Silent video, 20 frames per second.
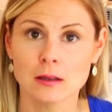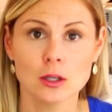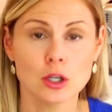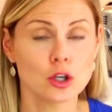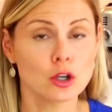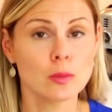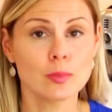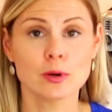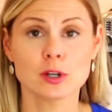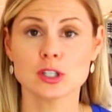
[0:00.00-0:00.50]

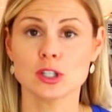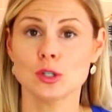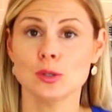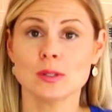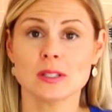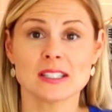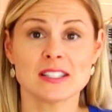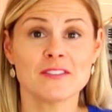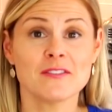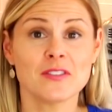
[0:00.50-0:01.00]
You're a person who
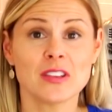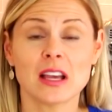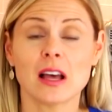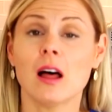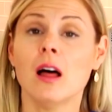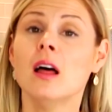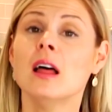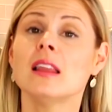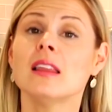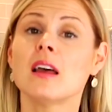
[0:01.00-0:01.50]
doesn't
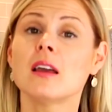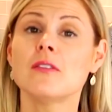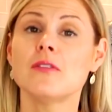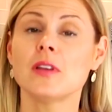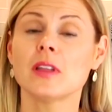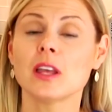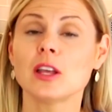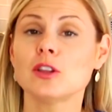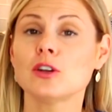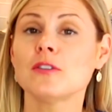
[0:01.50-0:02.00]
feel like
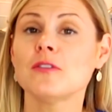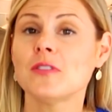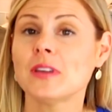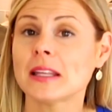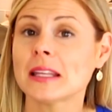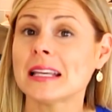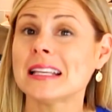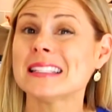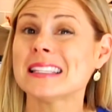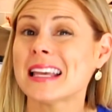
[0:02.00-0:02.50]
feeling their
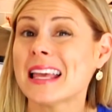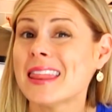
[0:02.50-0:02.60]
feelings